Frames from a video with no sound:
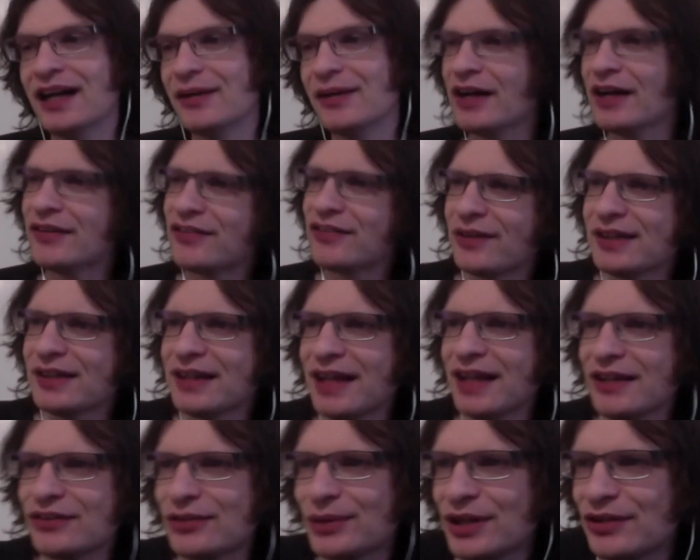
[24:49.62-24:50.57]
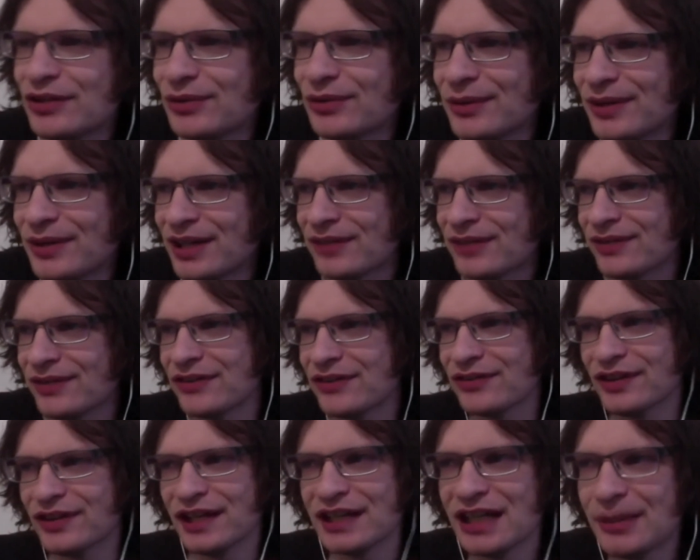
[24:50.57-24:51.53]
Anyway, so in late 2021,
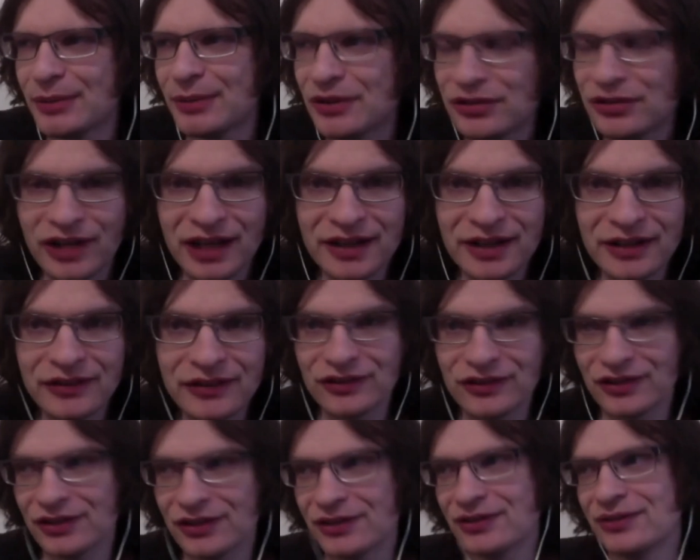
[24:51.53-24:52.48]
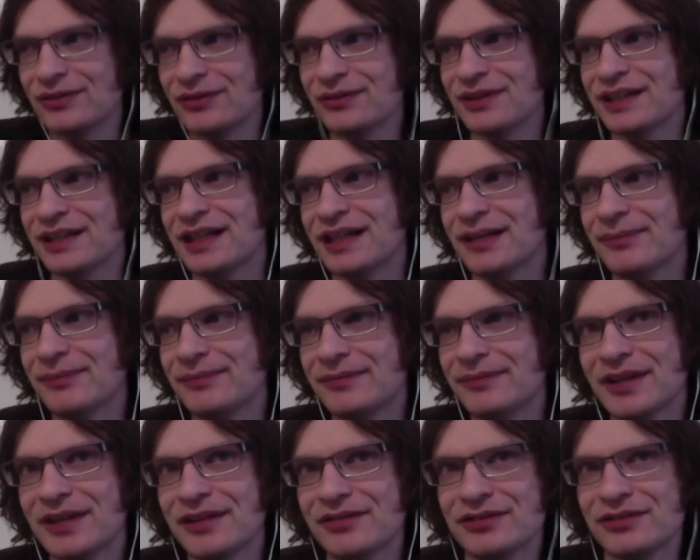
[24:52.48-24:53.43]
events started up in Australia. So
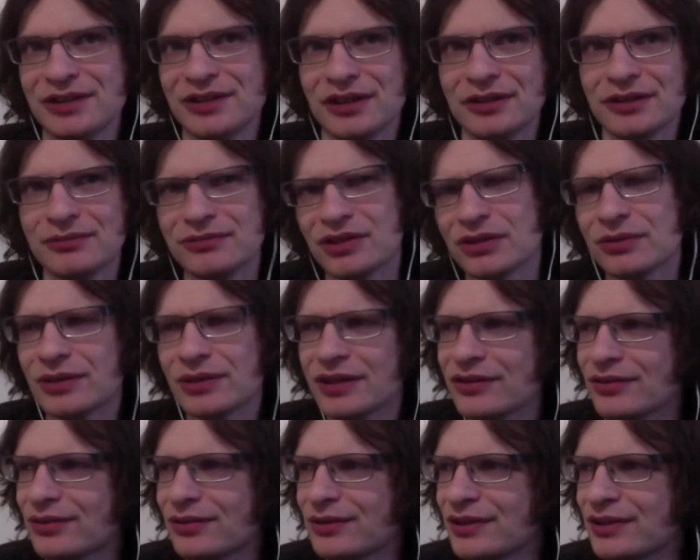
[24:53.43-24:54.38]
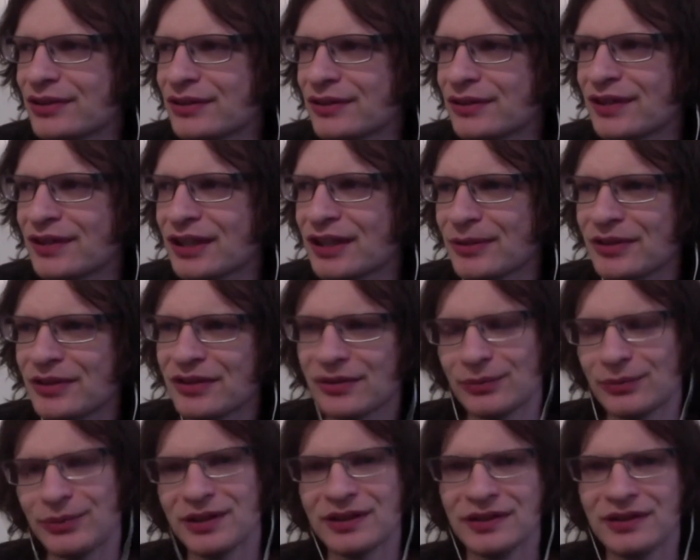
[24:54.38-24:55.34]
after not quite 2 years of development,
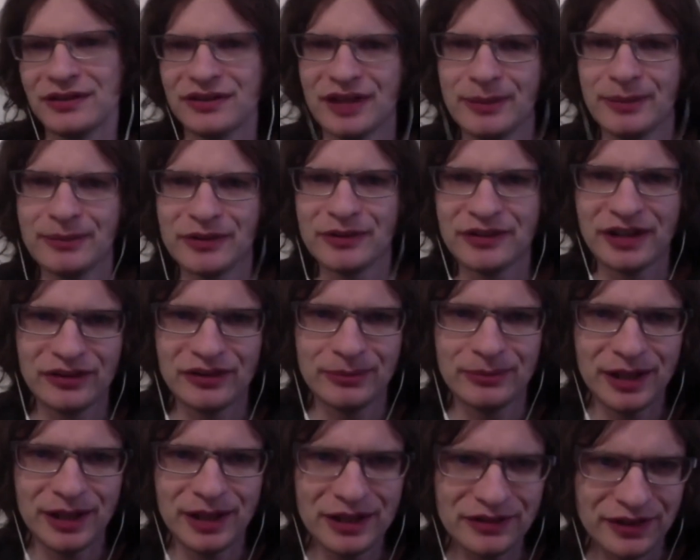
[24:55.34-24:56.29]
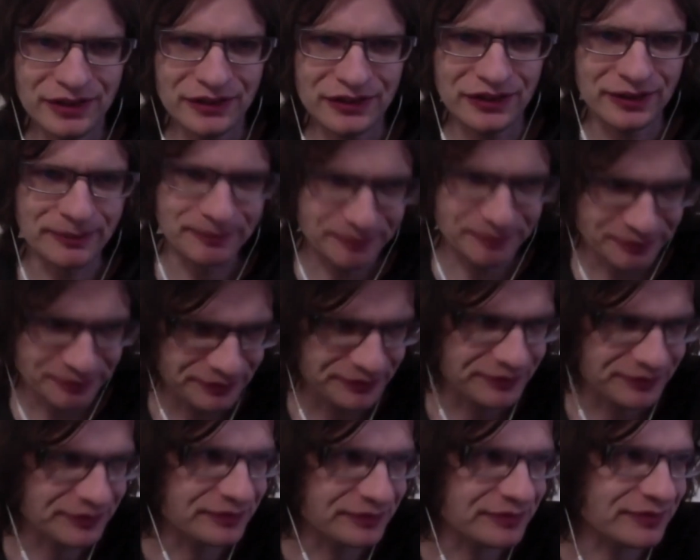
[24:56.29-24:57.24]
we could start some beta testing.
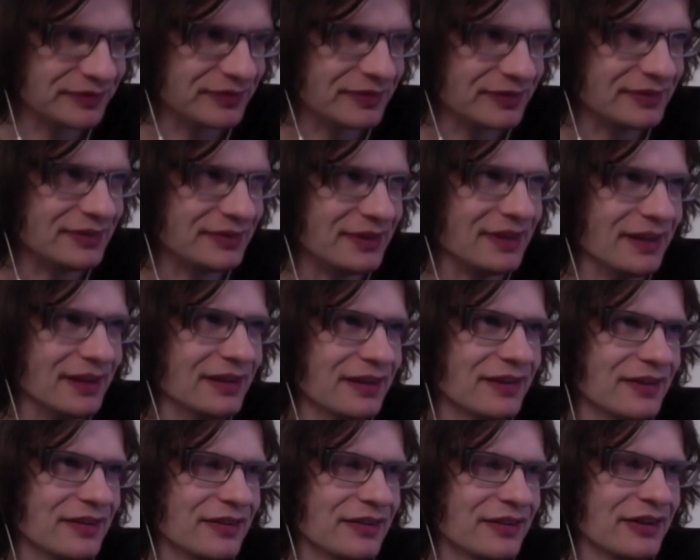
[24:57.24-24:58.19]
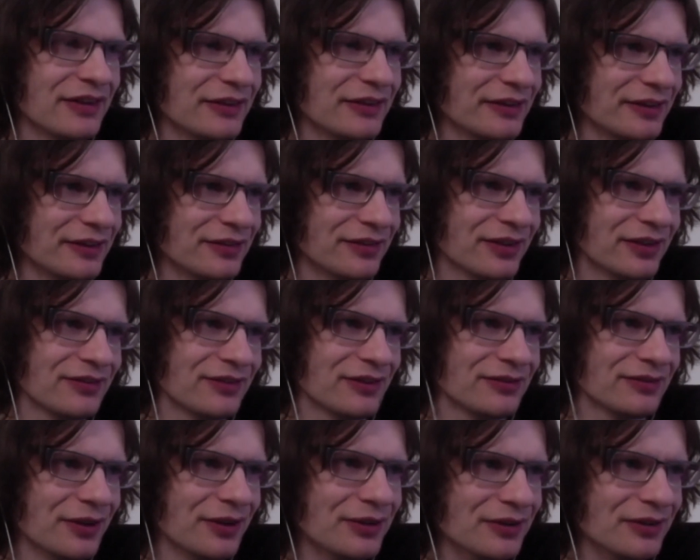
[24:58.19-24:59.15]
So I've
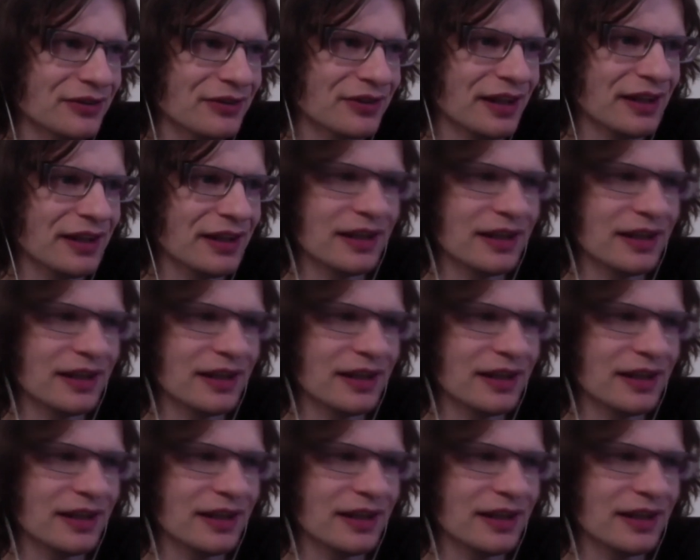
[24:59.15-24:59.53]
got focus